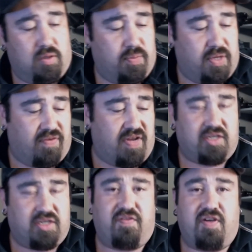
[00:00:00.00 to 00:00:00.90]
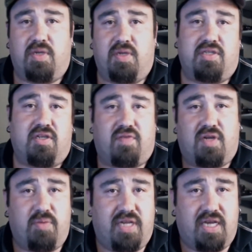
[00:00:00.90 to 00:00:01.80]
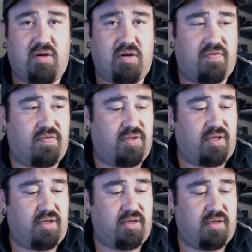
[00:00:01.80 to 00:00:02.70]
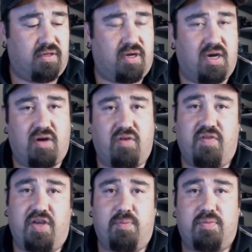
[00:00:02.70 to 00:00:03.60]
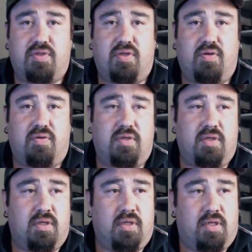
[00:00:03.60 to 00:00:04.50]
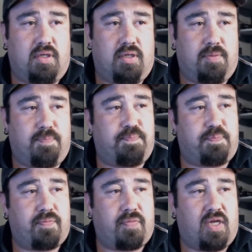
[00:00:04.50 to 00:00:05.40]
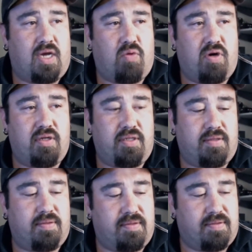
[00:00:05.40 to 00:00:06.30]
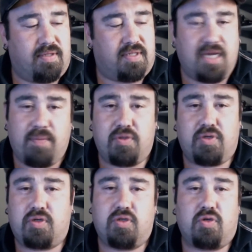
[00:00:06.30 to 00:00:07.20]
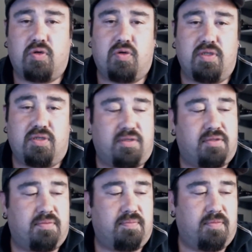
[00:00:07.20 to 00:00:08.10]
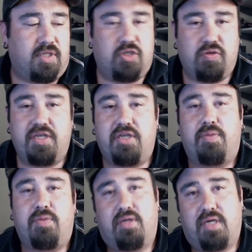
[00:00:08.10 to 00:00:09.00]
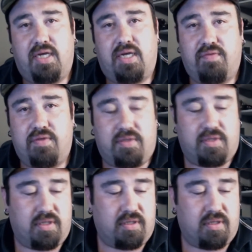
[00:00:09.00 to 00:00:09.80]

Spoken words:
I've actually found myself coming down off of the hotter vape. So um, I wanted the temperature control was intriguing me. I haven't